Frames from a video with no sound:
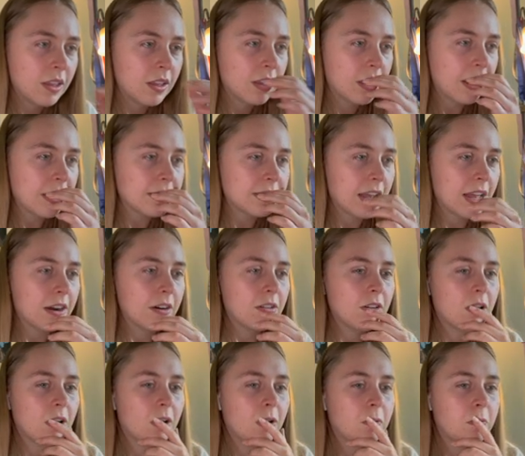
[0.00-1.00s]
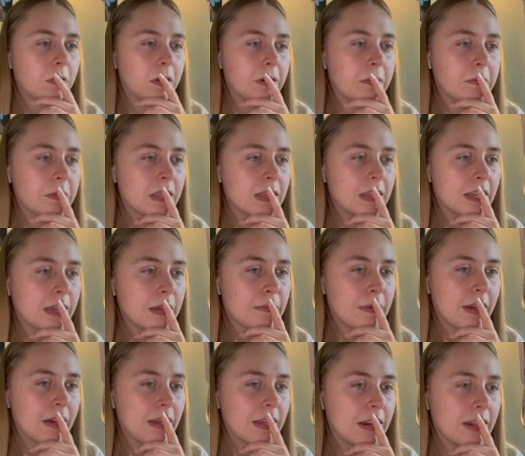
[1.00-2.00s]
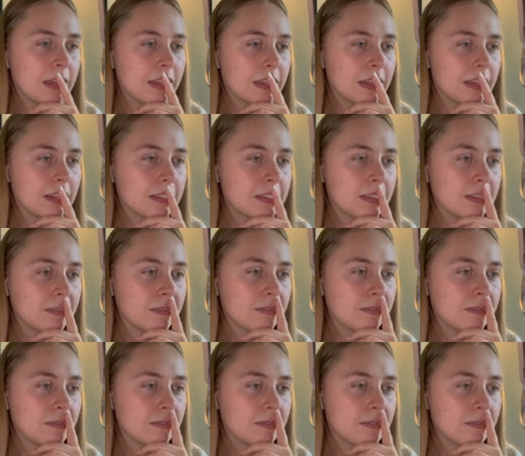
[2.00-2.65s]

Guys, I don't know. What do we think about any of these?